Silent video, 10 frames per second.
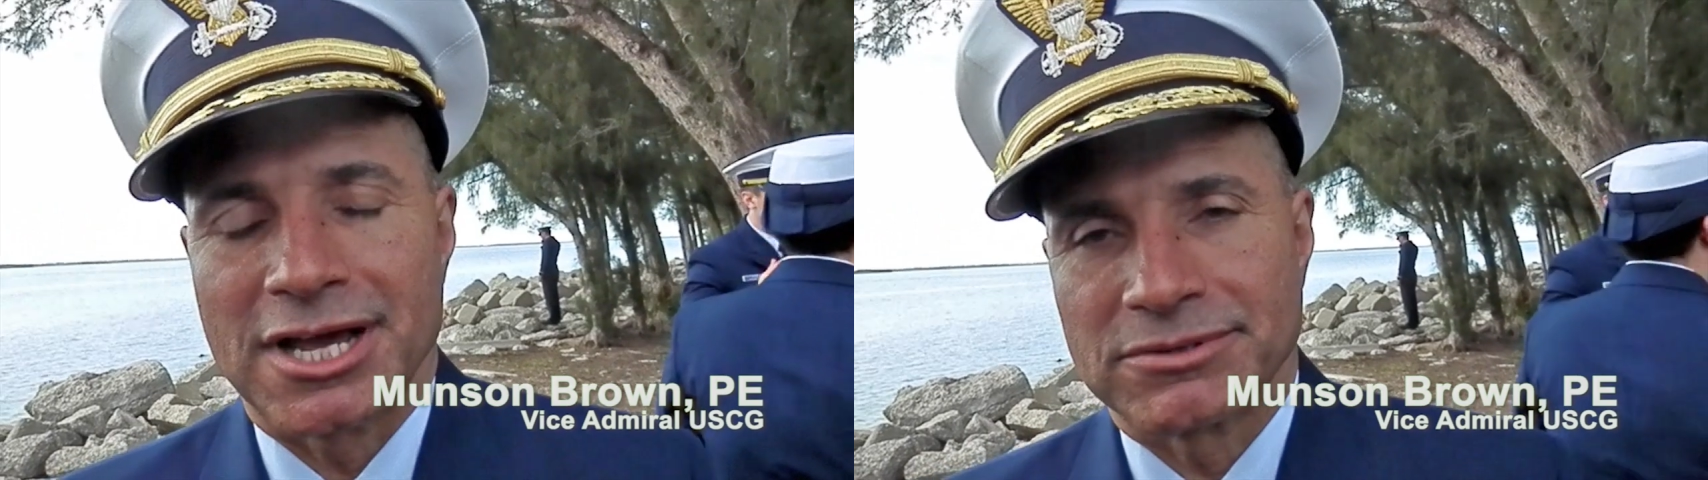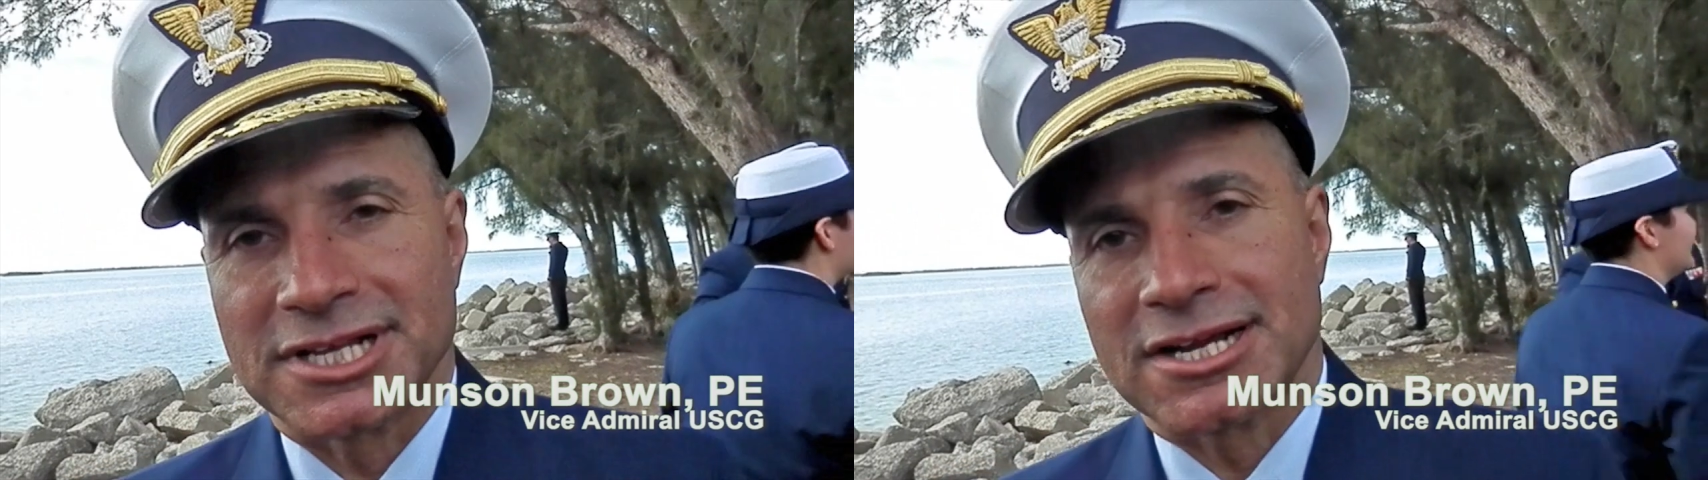I
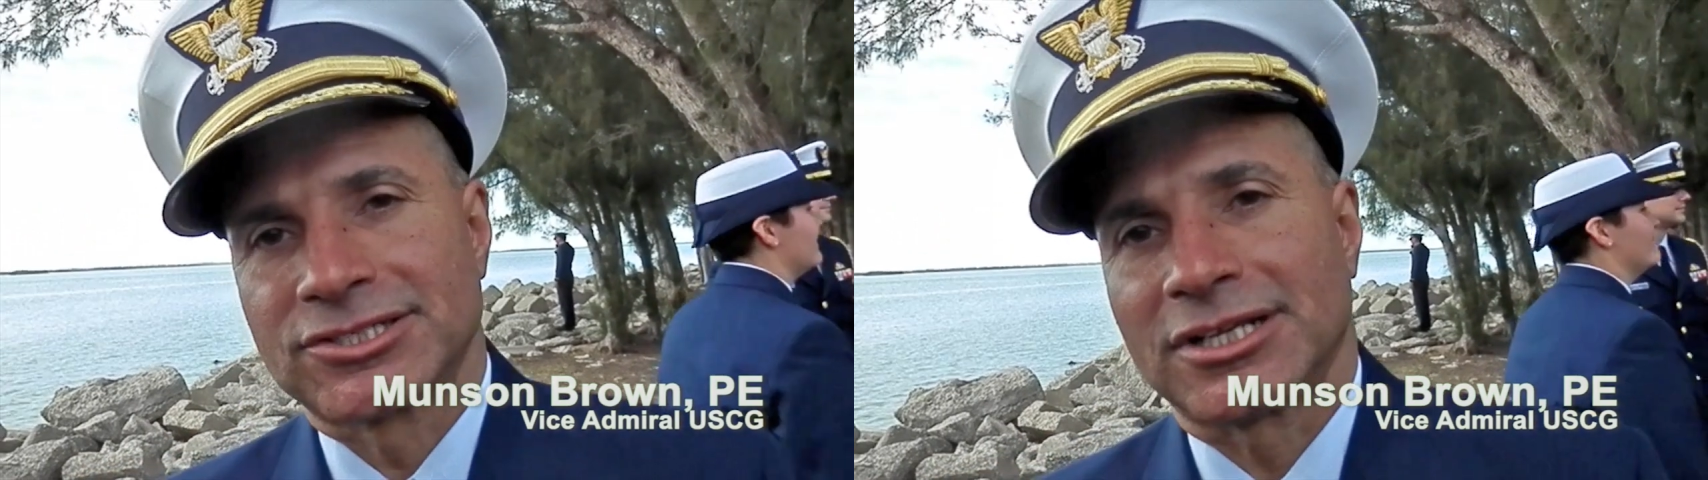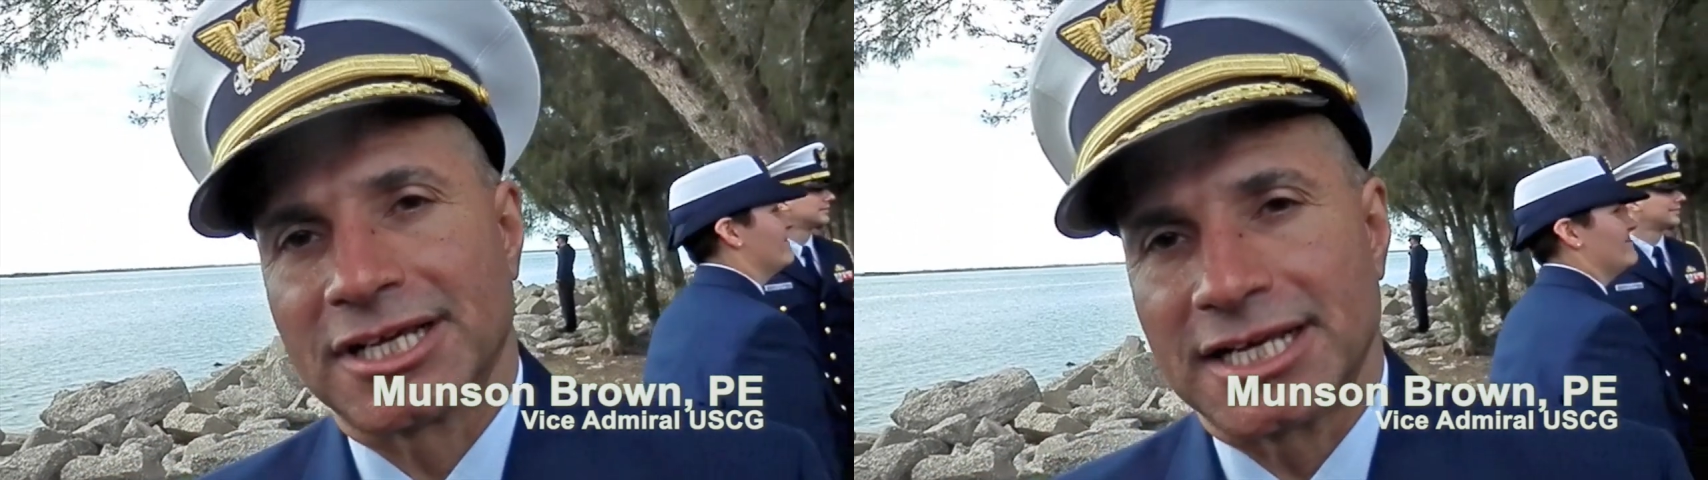was
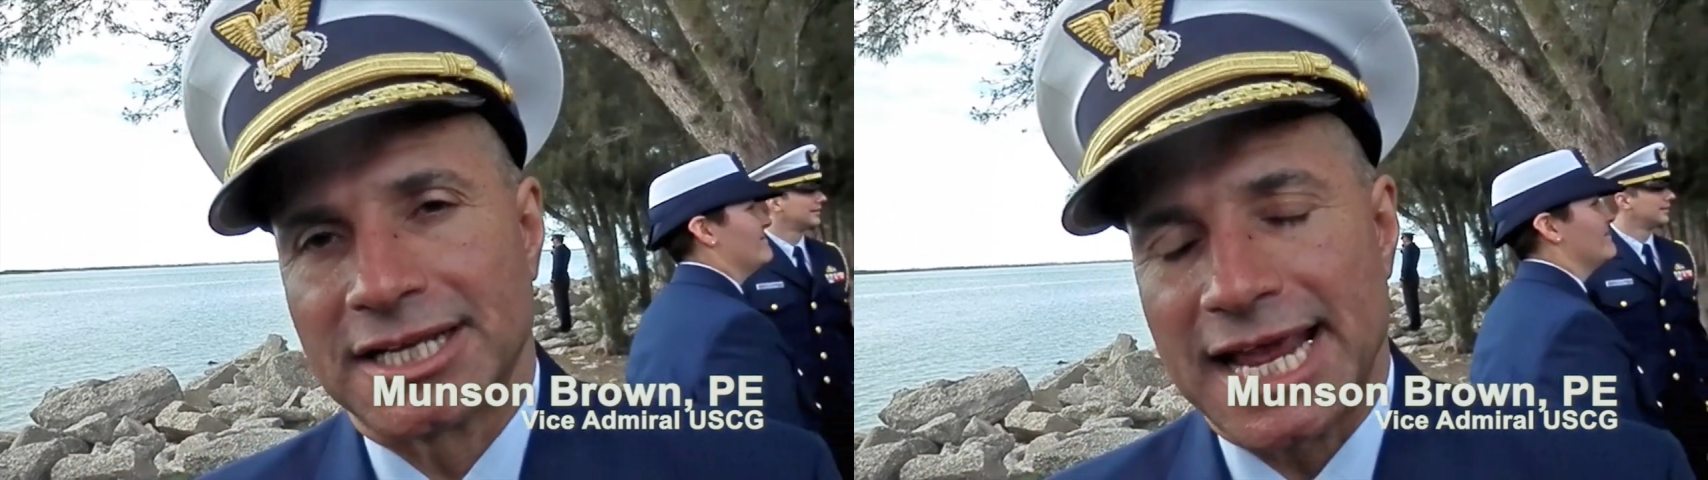actually an